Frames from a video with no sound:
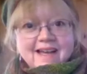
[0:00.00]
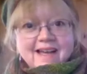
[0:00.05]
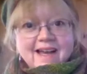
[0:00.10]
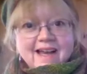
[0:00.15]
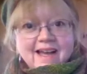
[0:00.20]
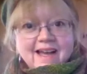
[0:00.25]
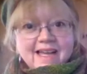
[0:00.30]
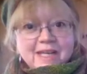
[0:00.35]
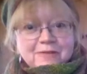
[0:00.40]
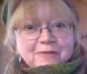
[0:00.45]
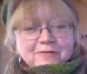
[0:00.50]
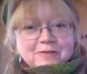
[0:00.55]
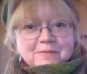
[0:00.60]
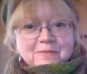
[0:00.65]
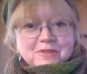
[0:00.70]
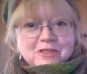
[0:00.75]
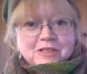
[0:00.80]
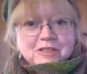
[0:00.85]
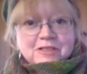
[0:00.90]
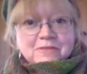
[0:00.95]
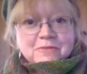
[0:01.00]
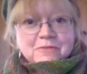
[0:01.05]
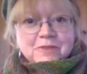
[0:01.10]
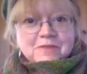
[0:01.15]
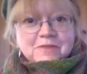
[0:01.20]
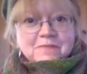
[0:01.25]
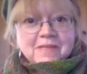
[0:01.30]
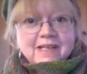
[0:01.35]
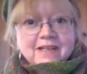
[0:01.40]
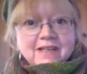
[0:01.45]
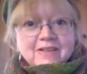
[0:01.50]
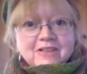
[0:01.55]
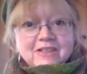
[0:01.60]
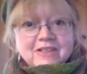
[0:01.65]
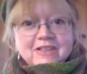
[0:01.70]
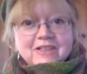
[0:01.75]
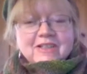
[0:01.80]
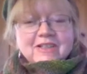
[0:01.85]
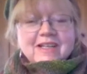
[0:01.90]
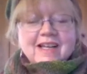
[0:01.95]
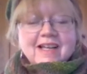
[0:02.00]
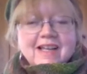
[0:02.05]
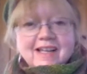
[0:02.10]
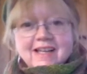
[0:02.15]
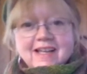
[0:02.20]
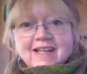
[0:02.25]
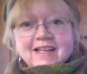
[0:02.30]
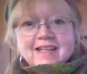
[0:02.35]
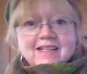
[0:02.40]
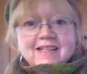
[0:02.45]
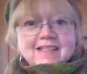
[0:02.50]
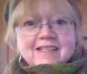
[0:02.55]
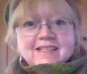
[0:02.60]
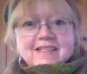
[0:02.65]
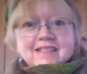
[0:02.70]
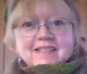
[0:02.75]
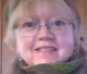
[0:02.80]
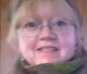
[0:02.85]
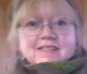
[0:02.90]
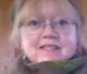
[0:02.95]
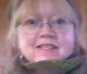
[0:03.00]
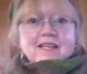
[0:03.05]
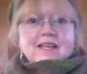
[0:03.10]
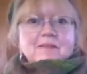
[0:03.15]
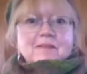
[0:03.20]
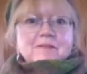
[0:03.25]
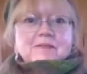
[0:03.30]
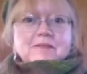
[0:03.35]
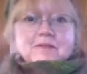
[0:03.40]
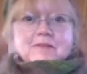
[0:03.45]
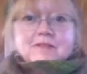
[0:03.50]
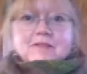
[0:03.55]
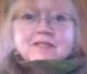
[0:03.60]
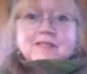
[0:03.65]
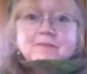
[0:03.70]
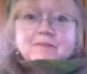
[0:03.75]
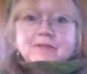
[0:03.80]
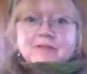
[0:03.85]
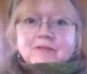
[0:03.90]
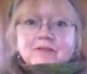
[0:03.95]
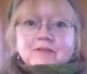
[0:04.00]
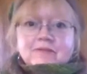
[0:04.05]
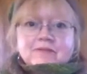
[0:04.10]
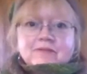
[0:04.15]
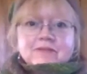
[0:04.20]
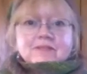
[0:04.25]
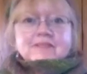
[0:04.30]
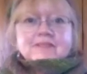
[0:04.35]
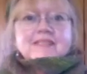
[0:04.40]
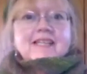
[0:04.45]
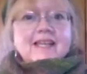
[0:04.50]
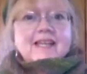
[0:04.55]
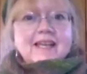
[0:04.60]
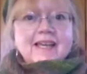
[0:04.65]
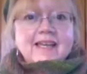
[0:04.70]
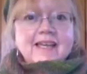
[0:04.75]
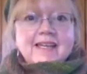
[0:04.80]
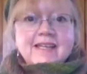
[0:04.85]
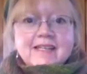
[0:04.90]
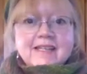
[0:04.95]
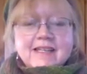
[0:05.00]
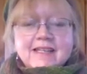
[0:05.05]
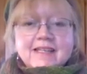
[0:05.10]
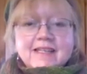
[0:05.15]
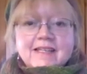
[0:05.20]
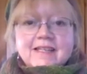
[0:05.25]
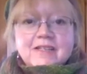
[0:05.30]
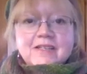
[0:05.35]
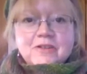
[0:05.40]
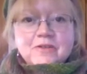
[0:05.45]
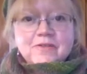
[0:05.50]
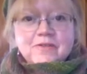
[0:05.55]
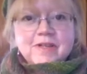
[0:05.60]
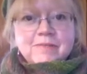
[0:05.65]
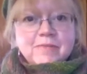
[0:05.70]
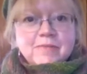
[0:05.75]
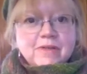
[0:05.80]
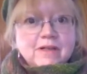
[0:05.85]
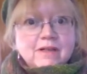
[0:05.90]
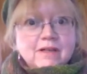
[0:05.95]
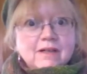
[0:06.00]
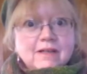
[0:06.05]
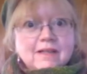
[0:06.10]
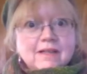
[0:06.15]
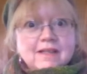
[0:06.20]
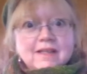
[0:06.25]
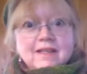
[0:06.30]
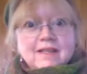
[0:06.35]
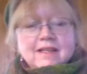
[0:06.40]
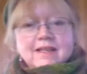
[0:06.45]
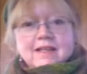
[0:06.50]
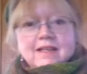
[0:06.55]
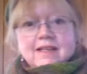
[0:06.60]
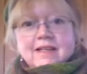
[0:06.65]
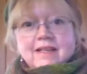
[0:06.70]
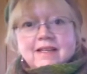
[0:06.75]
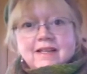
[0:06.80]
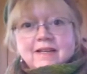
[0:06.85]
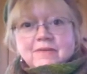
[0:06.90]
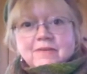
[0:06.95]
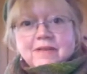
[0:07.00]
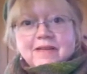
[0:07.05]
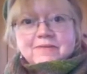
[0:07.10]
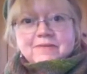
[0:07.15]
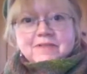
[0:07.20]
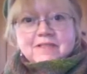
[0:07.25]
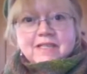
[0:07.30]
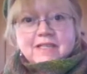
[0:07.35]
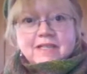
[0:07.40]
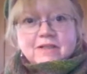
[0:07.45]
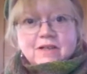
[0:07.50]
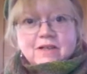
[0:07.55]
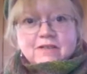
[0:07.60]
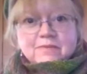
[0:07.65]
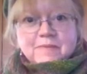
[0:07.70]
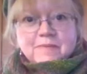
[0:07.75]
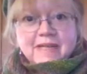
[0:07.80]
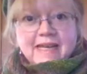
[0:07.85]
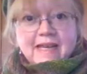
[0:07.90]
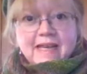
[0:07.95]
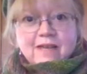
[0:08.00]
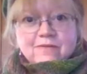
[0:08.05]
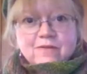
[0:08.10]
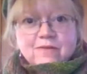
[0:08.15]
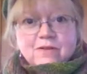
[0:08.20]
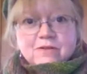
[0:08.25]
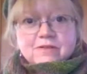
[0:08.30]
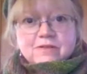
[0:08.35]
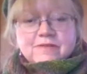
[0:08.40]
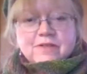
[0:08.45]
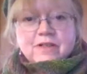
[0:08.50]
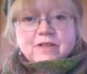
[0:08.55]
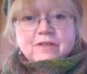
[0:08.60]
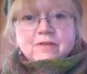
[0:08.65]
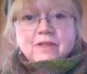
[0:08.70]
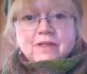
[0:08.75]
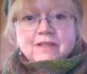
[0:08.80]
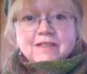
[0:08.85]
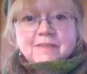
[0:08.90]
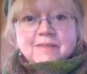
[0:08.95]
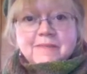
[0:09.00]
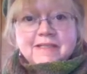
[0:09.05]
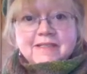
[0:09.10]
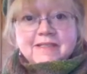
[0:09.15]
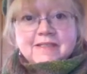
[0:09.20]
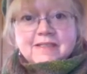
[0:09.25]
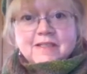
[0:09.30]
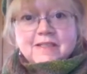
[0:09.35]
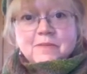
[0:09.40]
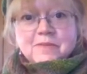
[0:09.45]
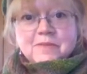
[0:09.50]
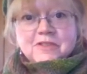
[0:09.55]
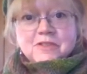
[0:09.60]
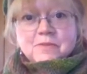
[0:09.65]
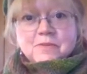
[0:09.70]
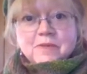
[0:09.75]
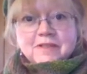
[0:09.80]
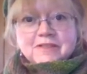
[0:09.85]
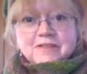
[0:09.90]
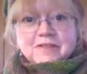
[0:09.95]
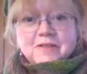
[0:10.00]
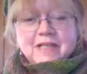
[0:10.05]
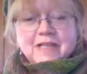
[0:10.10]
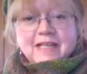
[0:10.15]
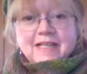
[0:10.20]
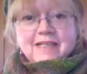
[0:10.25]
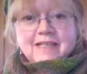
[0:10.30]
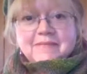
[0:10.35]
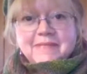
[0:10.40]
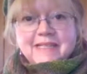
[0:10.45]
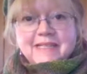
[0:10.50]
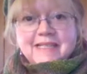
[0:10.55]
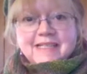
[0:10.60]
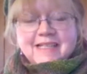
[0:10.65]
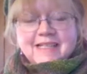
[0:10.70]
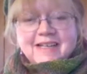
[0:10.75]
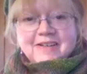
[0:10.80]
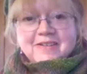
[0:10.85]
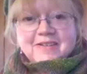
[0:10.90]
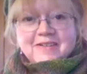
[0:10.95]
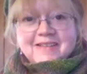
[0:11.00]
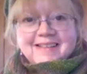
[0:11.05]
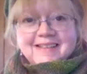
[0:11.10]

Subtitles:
Hi from Chickenwood Manor on this absolutely beautiful day in November. And I'll have to take off my FOs very quickly because I'll be sweltering any minute now.